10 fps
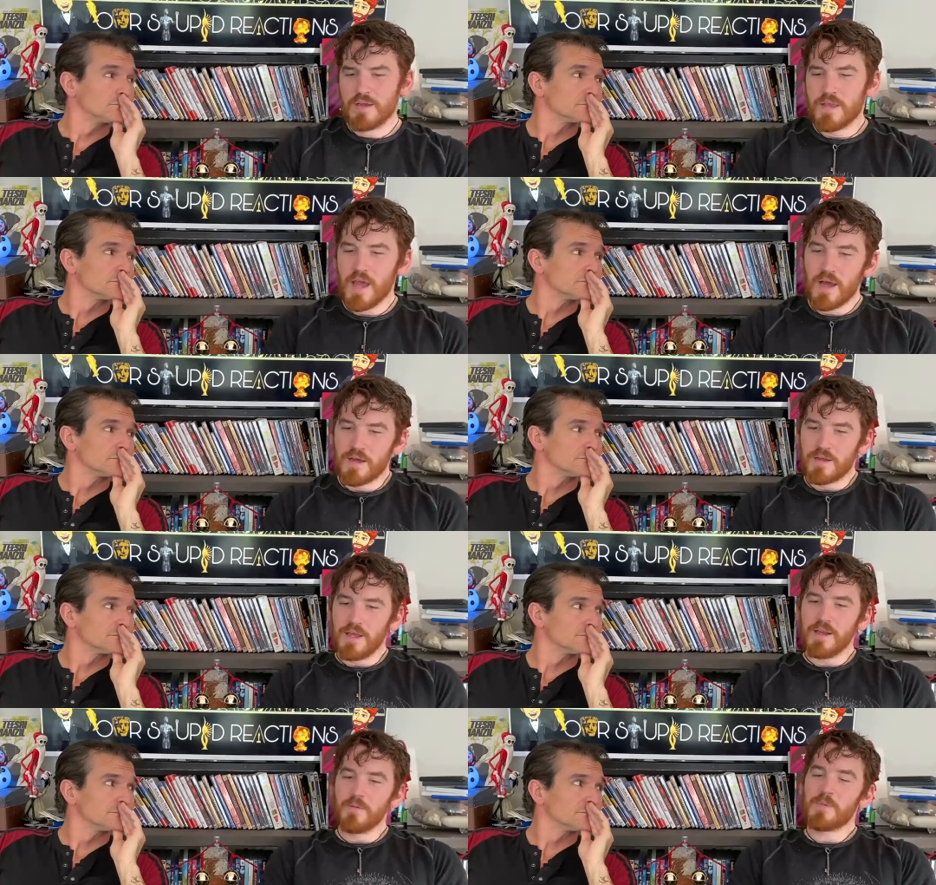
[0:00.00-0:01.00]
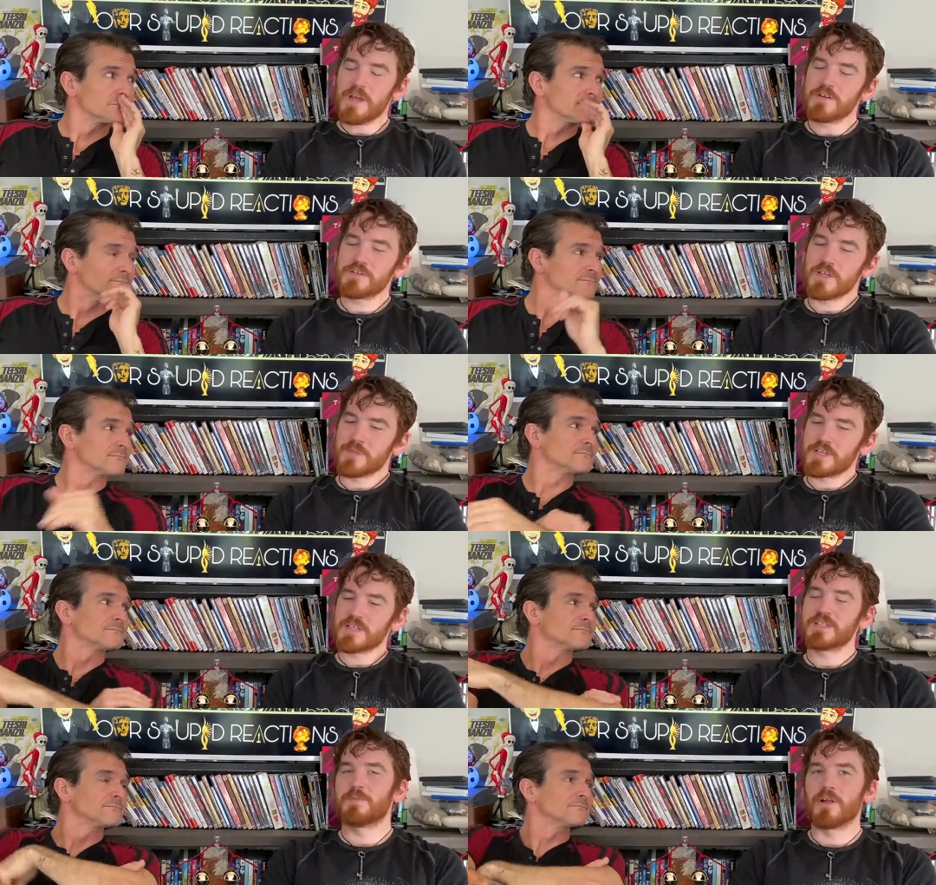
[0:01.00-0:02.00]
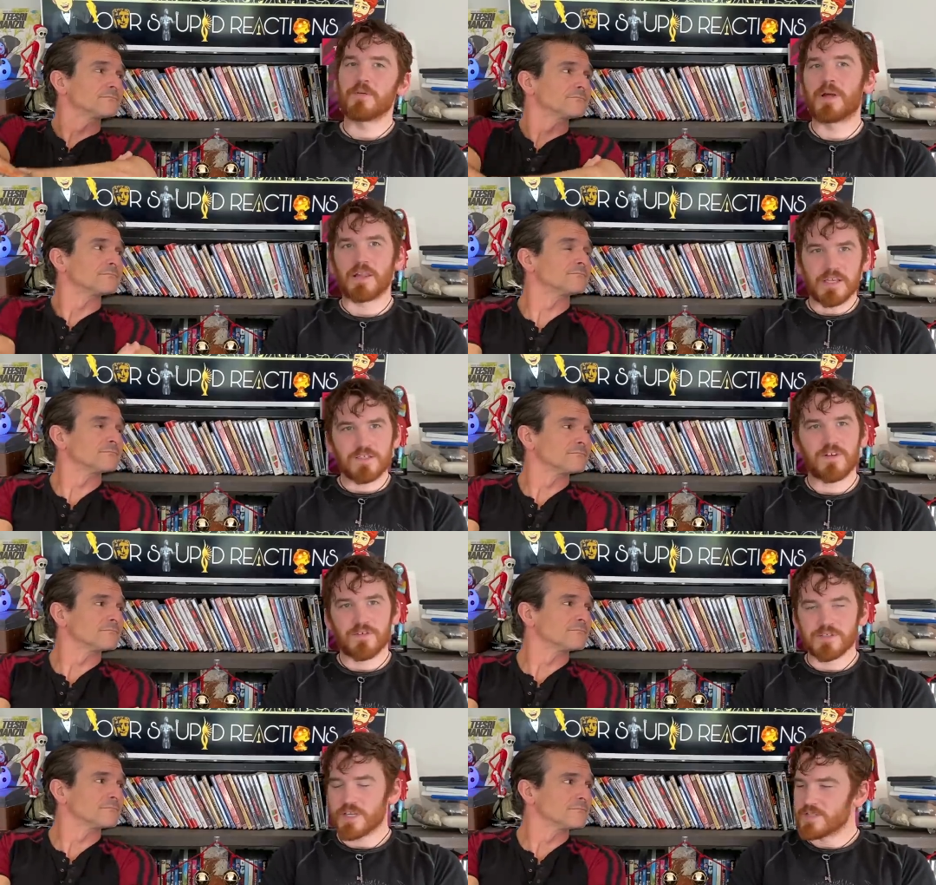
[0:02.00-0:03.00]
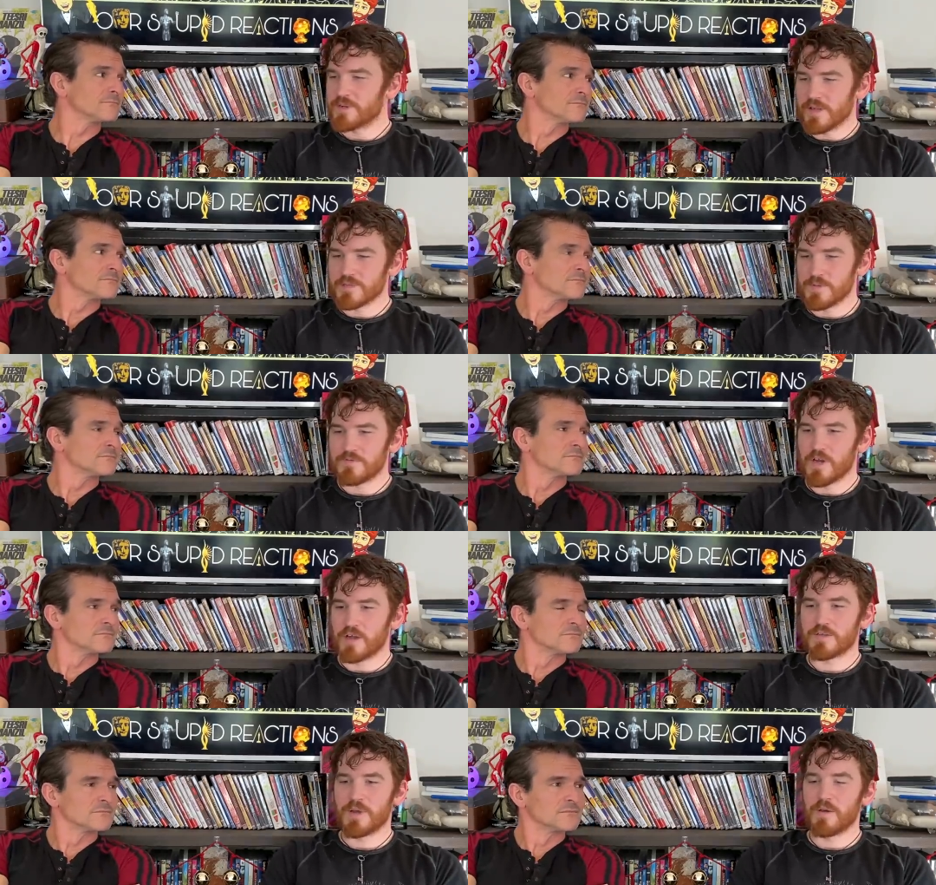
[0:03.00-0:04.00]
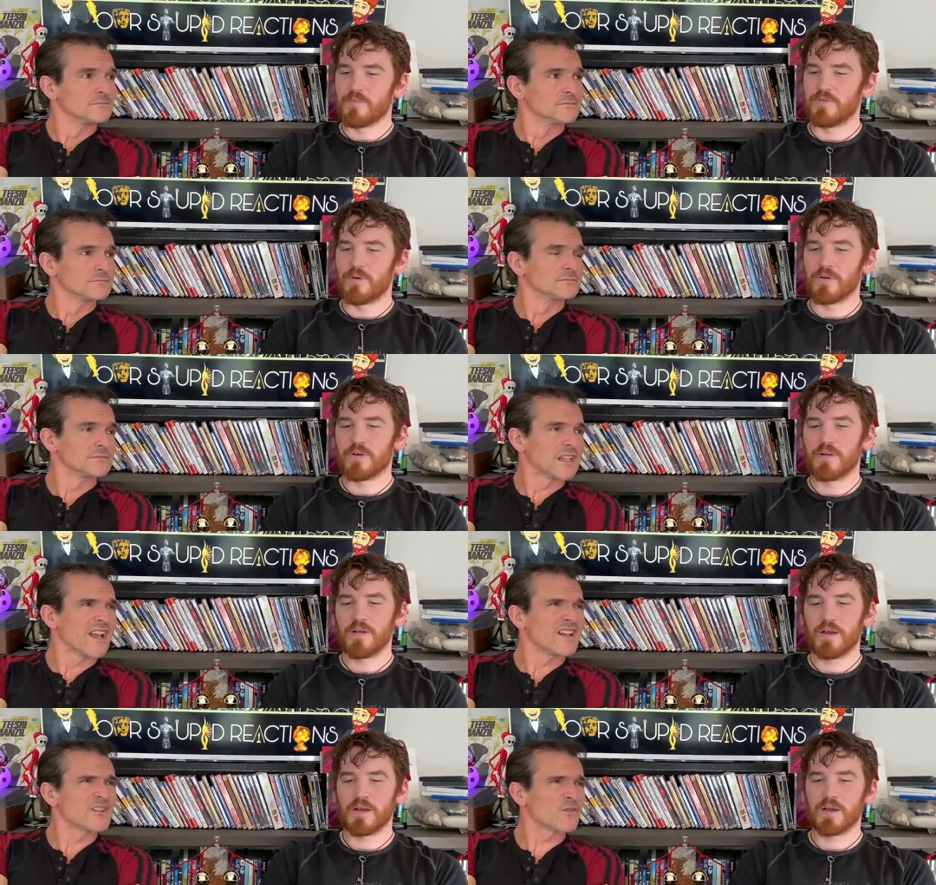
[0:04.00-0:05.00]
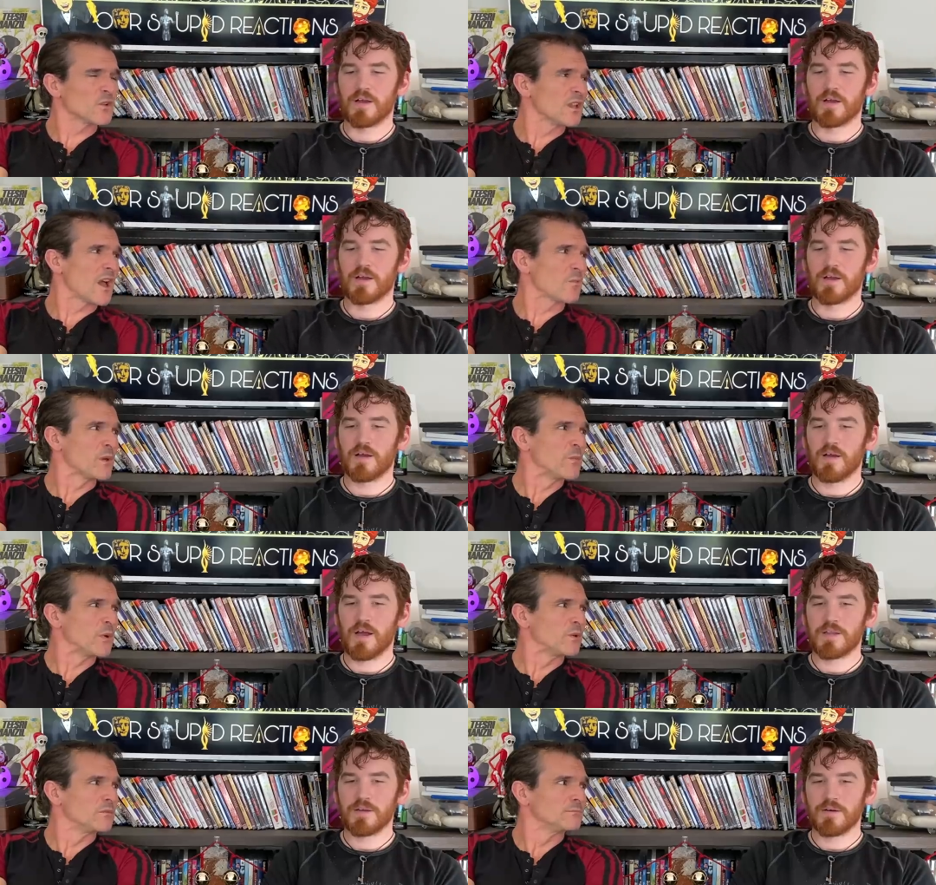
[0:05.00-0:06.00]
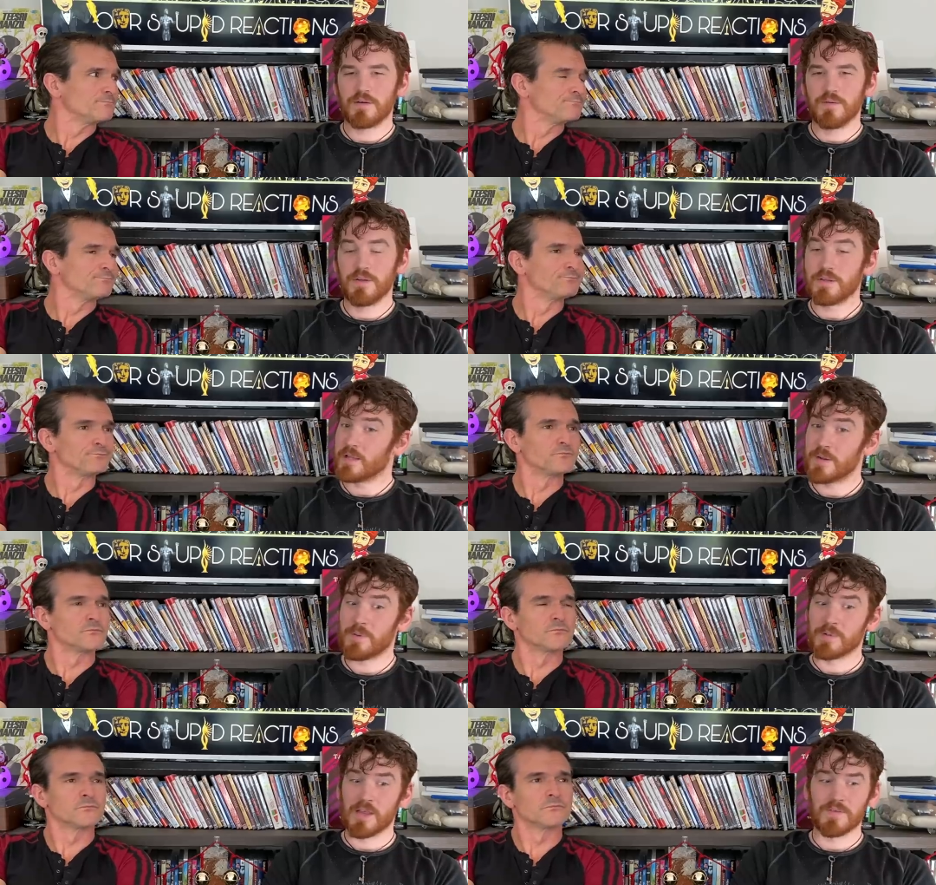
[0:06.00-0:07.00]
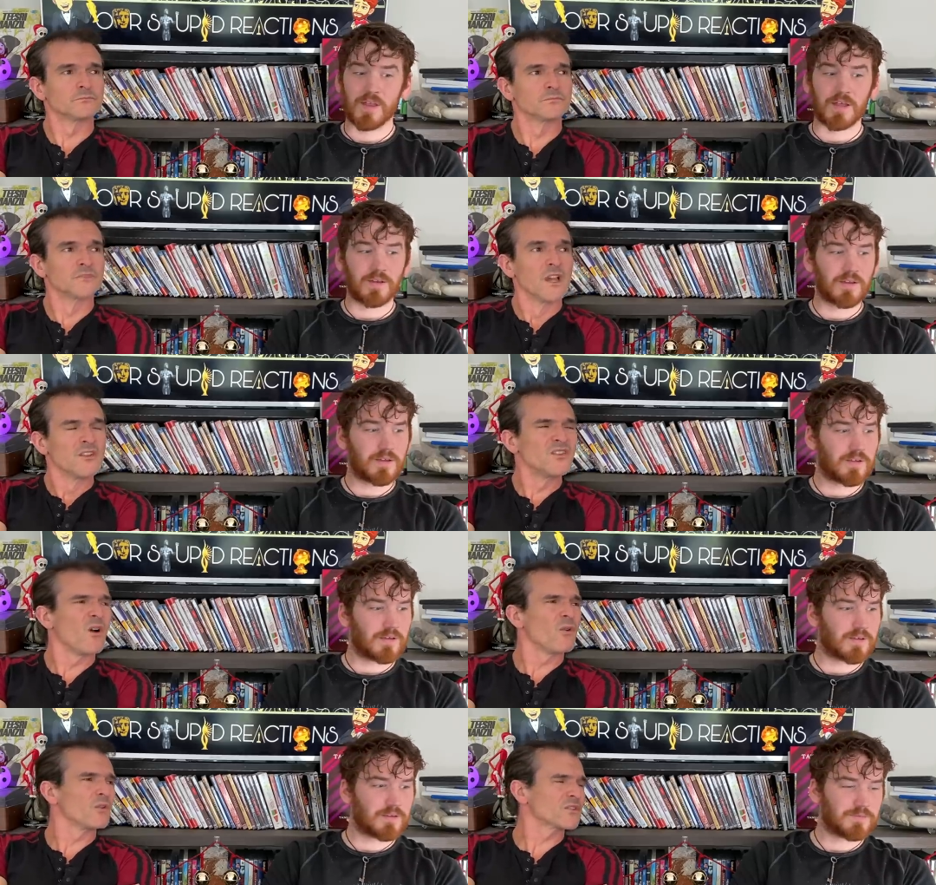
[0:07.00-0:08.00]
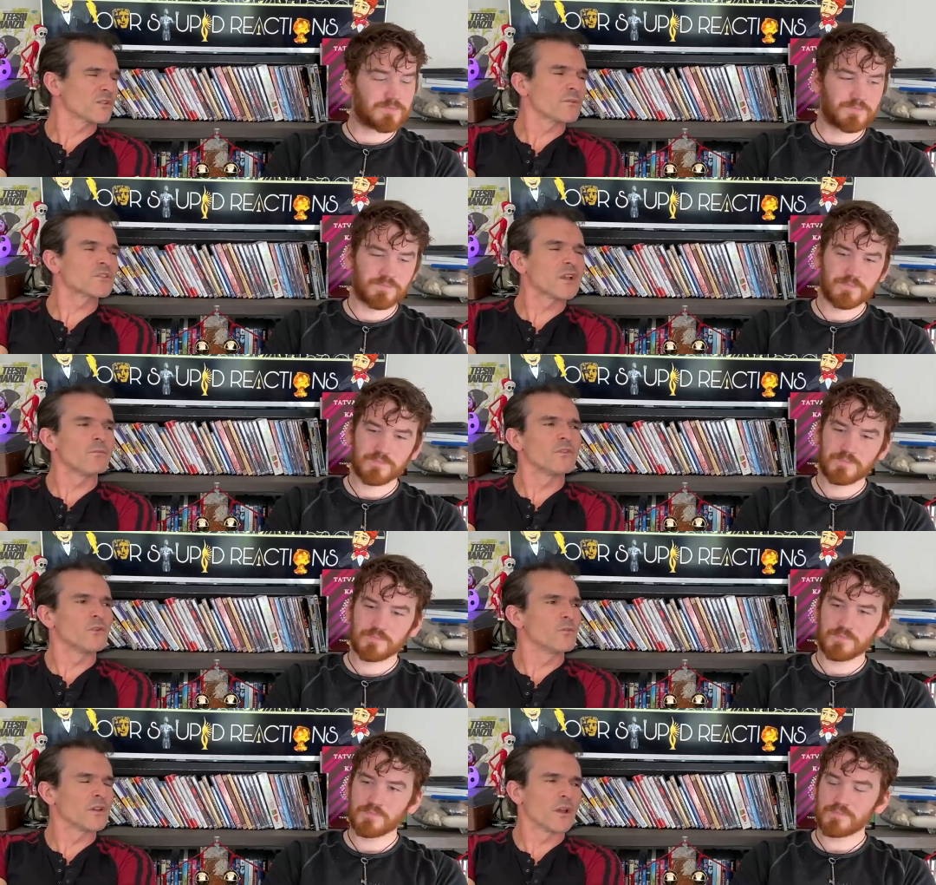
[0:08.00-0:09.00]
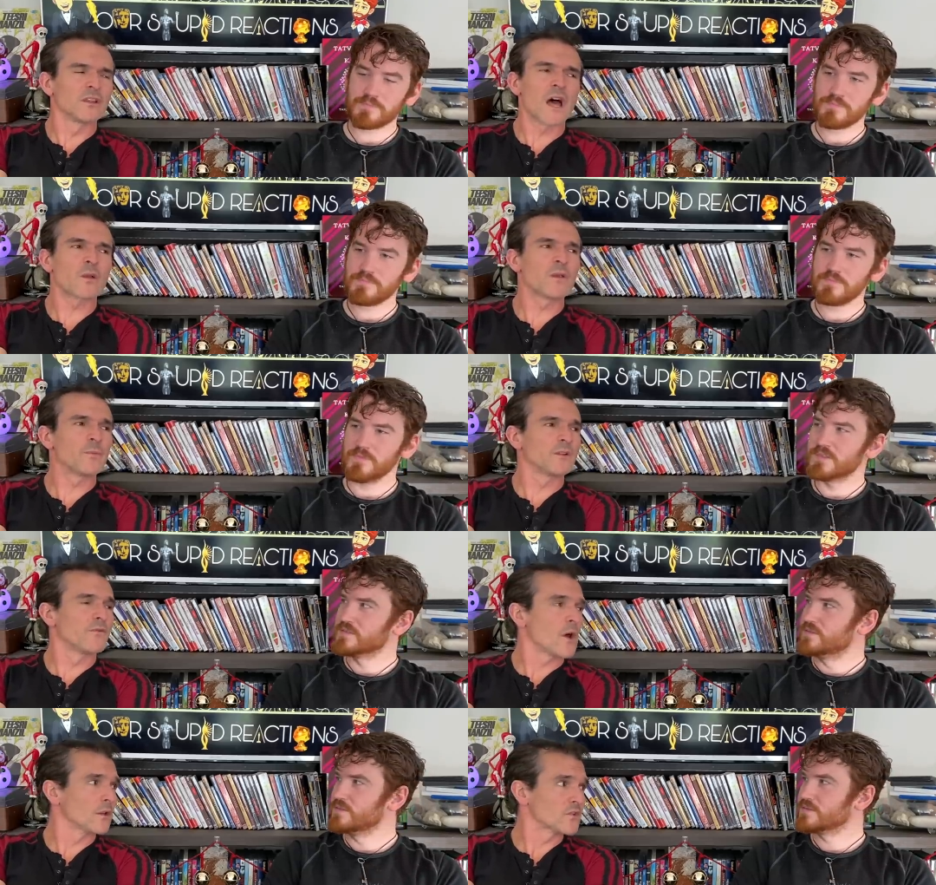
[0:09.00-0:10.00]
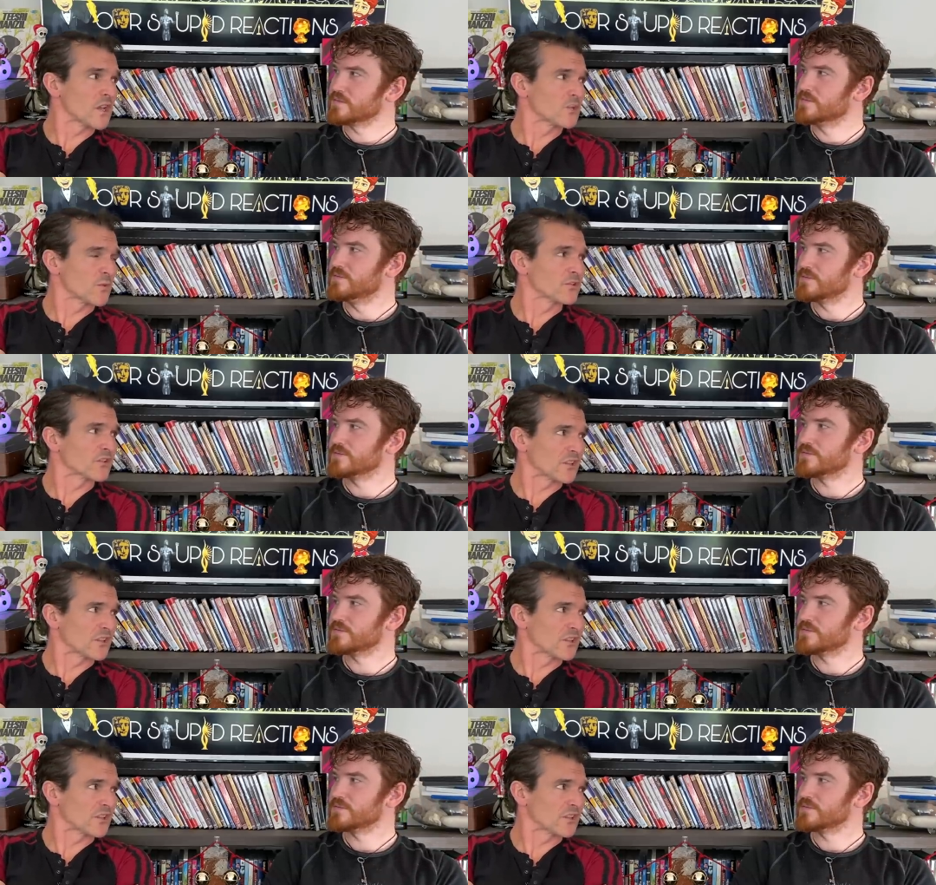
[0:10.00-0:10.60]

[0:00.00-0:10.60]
Speaker 1: Yeah, and it would be interesting because that's probably my least favorite Shakespeare, as we've talked about before.
Speaker 2: It is uh, for a lot of people. I don't... Well, no, a lot of people love that. No, some do, but a lot of people of all of Shakespeare's